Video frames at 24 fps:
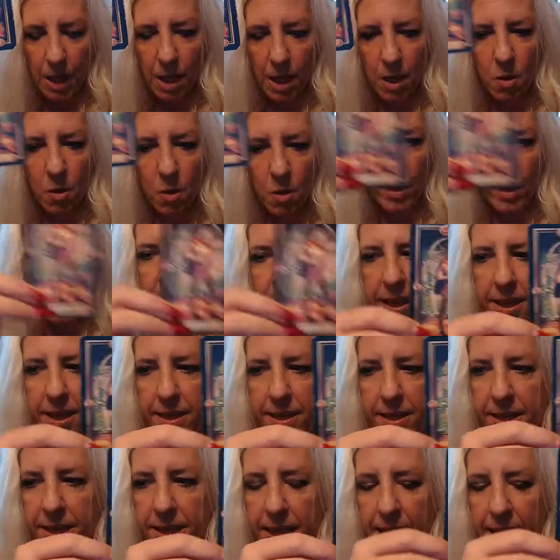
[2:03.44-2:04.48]

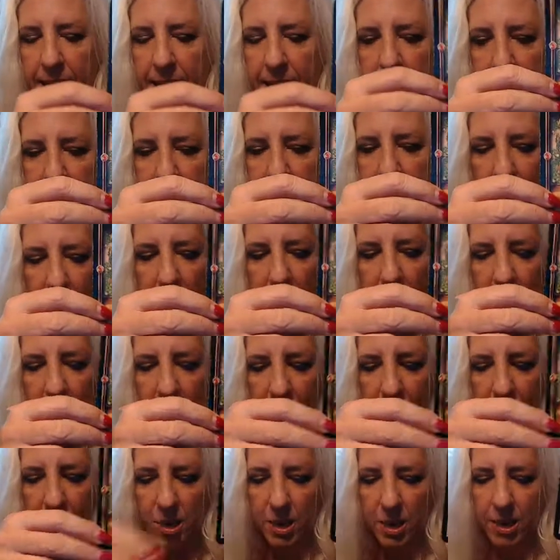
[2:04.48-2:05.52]
Aquarius, and
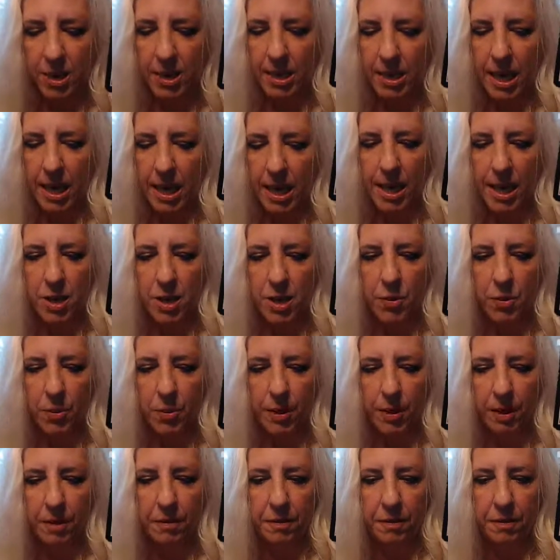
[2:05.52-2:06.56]
I just, I just
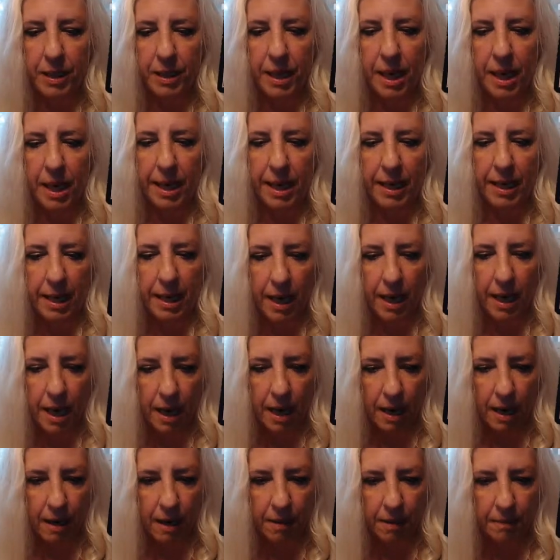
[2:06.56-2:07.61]
really feel like
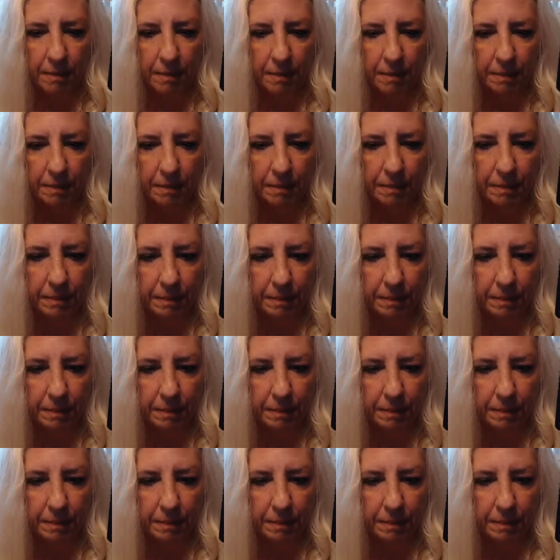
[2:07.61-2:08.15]
um,